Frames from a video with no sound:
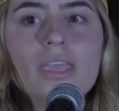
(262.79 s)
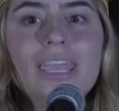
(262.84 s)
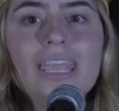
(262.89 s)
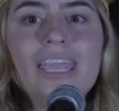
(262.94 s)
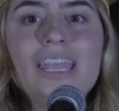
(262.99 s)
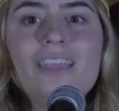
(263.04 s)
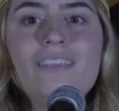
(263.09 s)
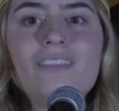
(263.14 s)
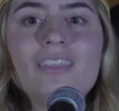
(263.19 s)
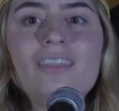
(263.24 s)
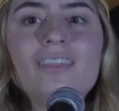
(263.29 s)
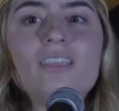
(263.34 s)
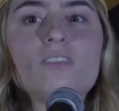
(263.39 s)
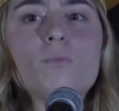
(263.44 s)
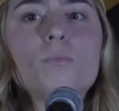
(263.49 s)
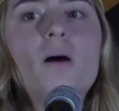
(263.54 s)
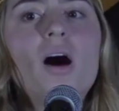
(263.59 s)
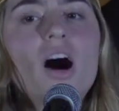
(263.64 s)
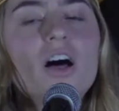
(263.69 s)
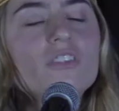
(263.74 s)
It is in this
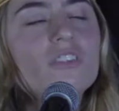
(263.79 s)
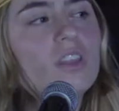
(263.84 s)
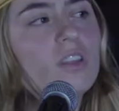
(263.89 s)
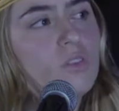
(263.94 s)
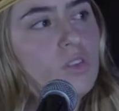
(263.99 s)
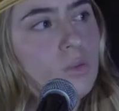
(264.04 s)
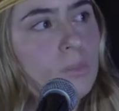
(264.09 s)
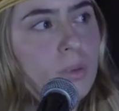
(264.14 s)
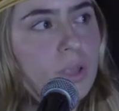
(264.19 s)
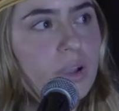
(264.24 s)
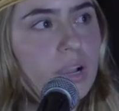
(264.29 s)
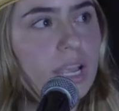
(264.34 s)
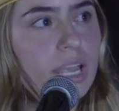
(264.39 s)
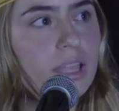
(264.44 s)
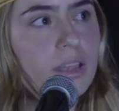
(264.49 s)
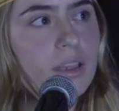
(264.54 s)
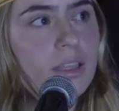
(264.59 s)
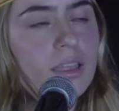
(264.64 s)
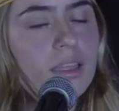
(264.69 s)
positive spirit,